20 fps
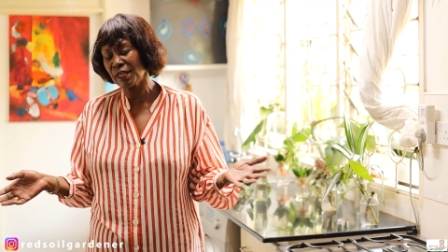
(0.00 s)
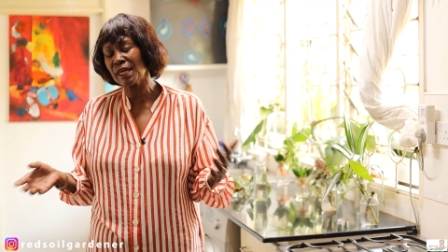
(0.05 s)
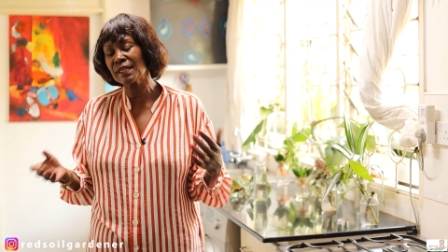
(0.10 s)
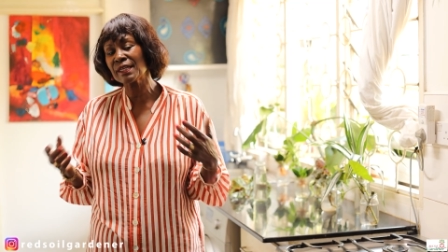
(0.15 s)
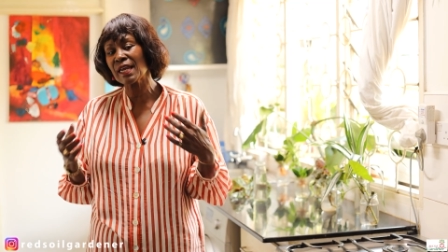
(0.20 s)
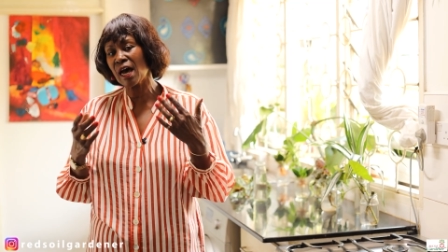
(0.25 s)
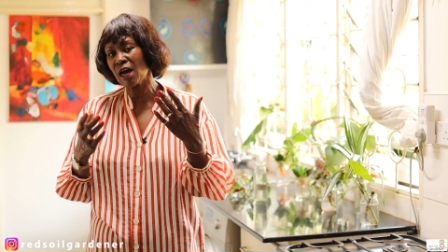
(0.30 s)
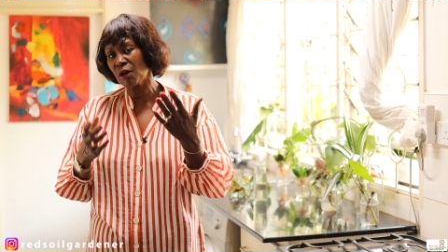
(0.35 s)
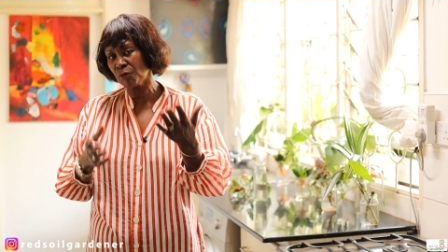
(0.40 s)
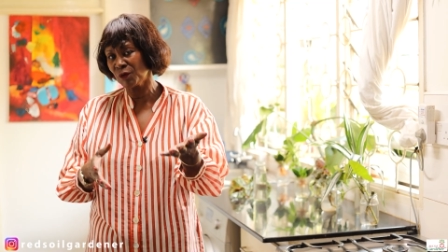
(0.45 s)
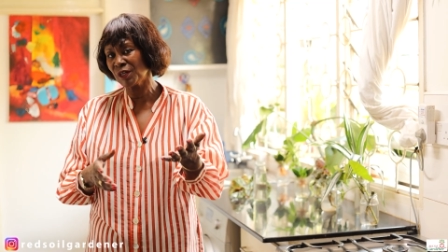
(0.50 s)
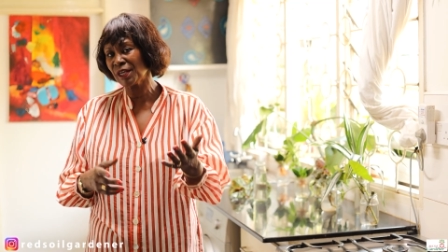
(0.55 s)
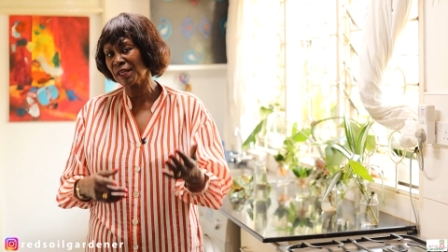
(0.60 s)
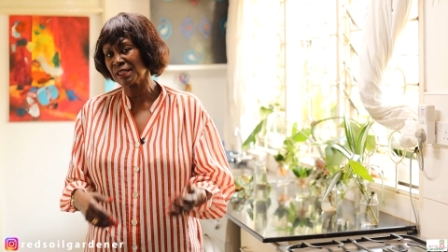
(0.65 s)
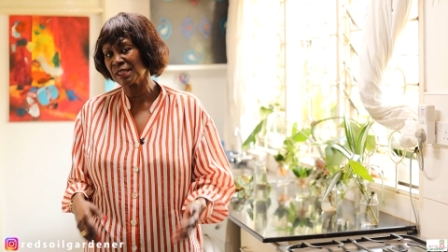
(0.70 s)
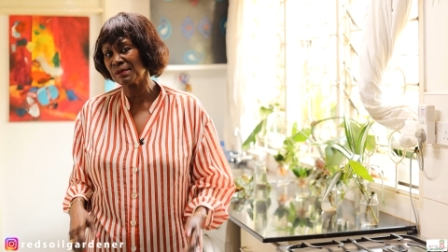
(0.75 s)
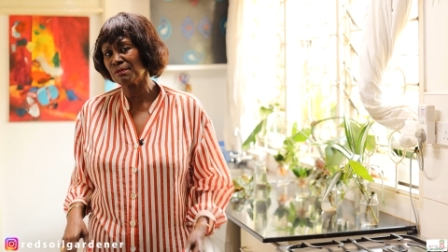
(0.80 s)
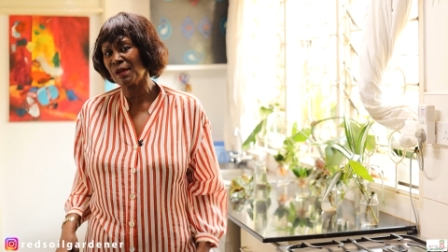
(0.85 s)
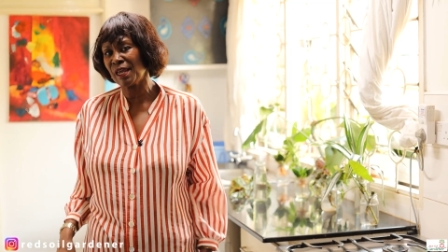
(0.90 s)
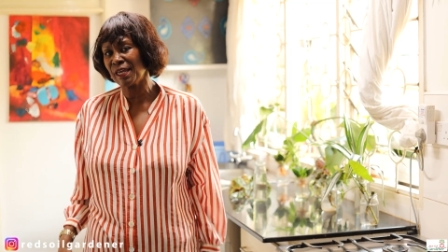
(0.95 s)
and I will
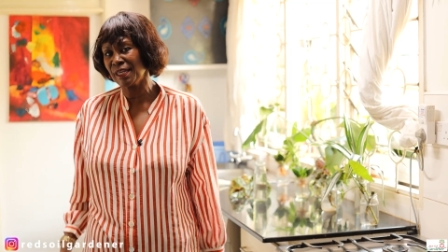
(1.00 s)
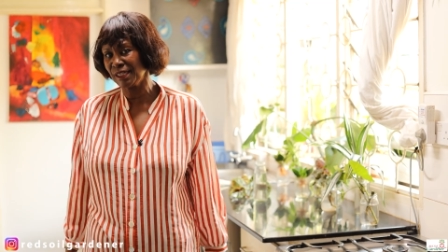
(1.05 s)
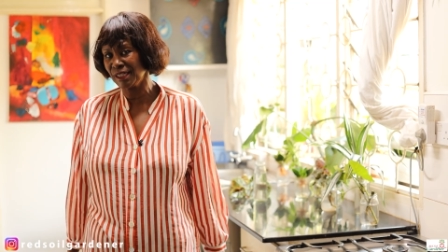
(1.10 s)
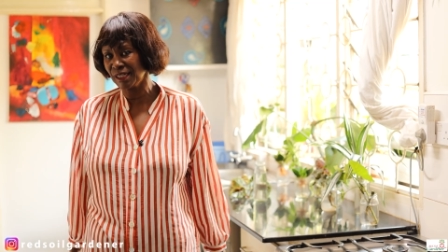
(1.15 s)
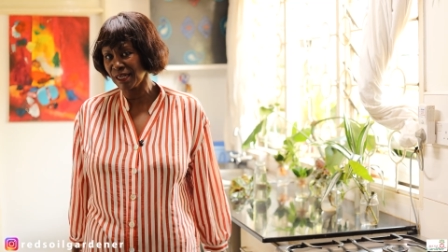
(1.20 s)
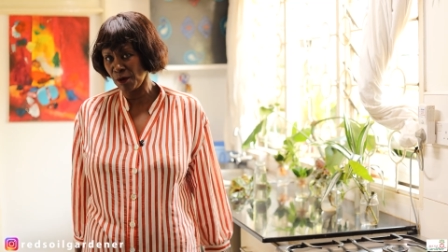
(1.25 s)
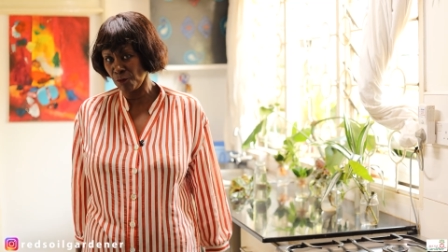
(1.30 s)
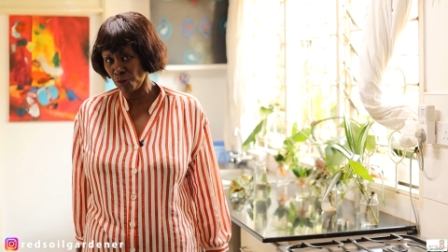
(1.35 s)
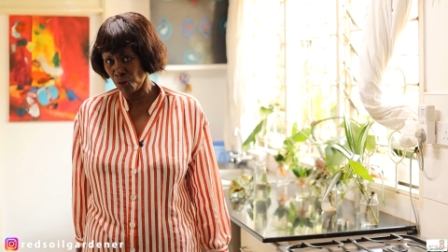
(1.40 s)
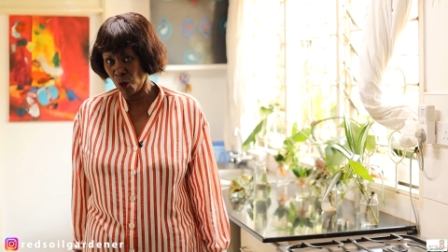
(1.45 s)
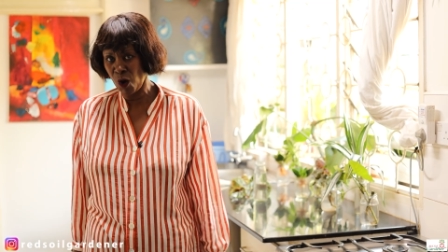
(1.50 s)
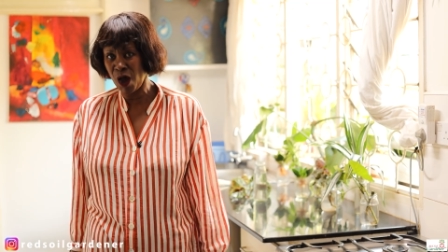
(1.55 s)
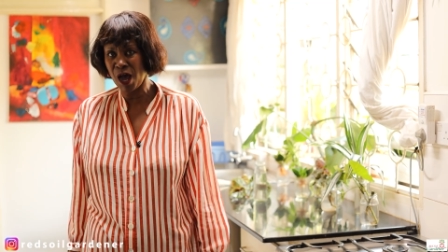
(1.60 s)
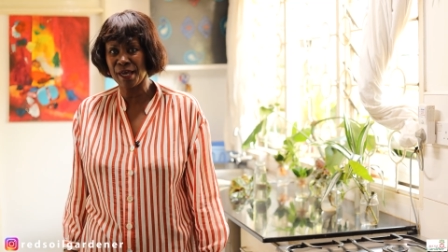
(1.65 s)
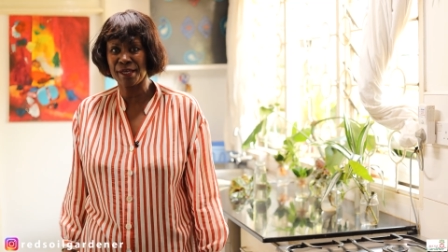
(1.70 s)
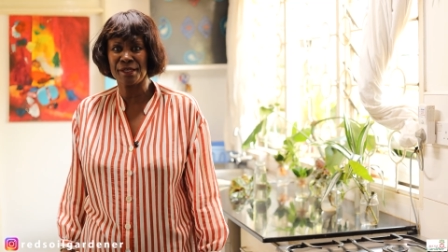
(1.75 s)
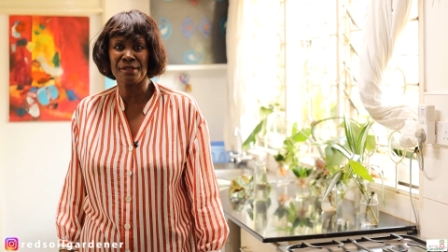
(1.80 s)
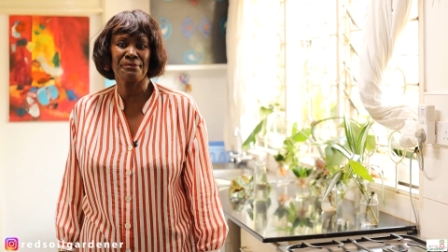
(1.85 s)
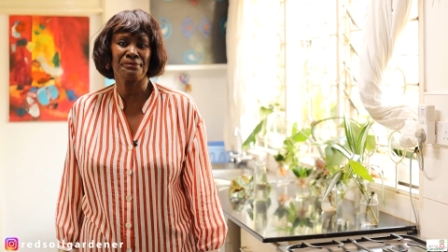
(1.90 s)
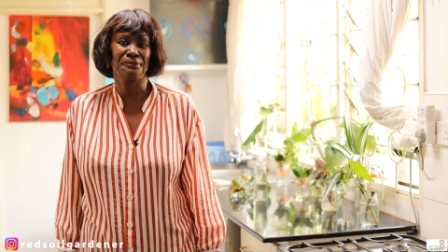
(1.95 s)
explain
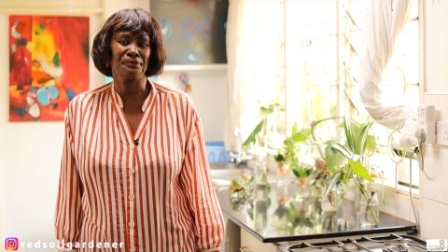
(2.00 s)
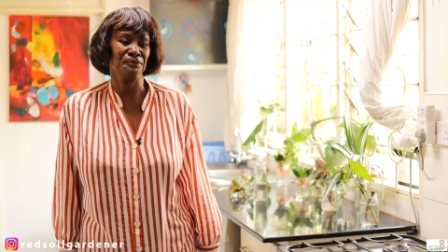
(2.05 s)
why.